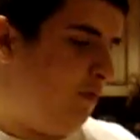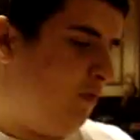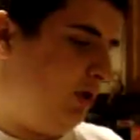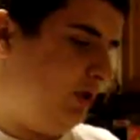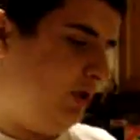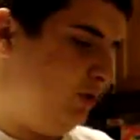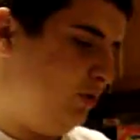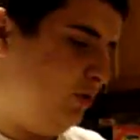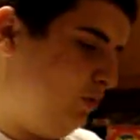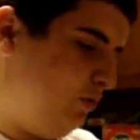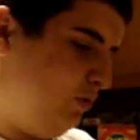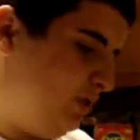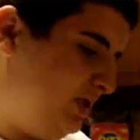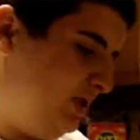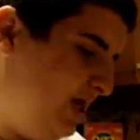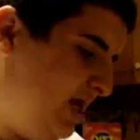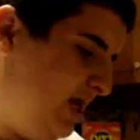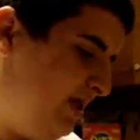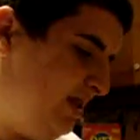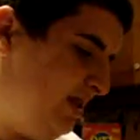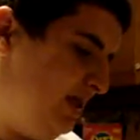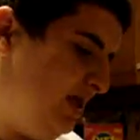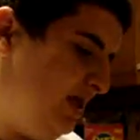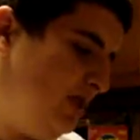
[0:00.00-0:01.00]
going to
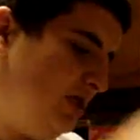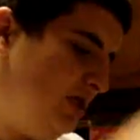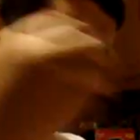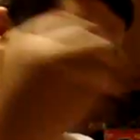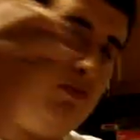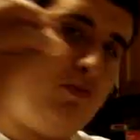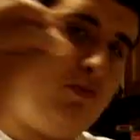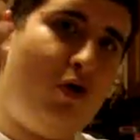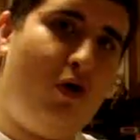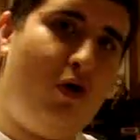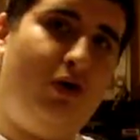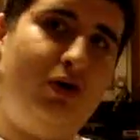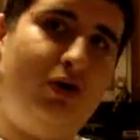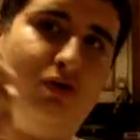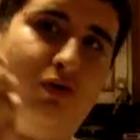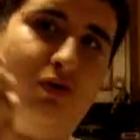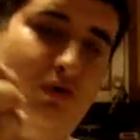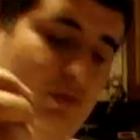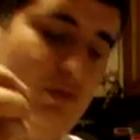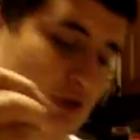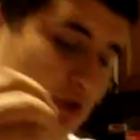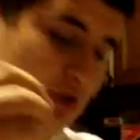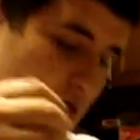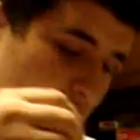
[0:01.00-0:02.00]
take the small
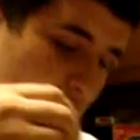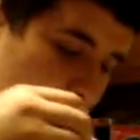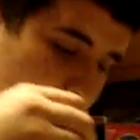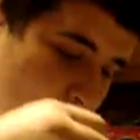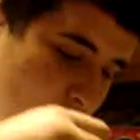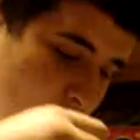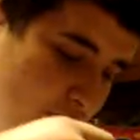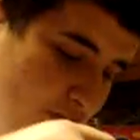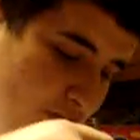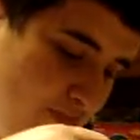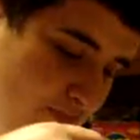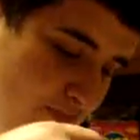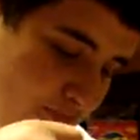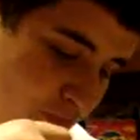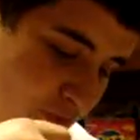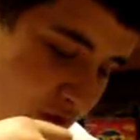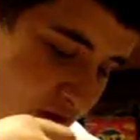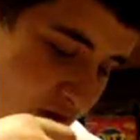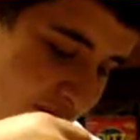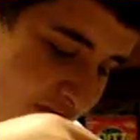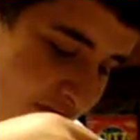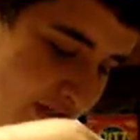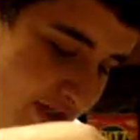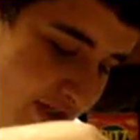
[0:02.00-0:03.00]
screw we took out of the breech
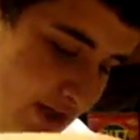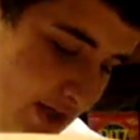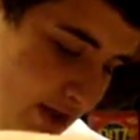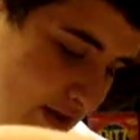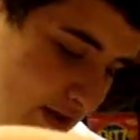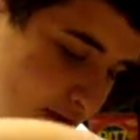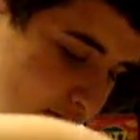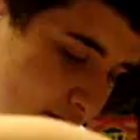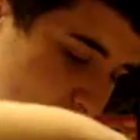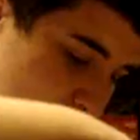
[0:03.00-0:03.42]
previously,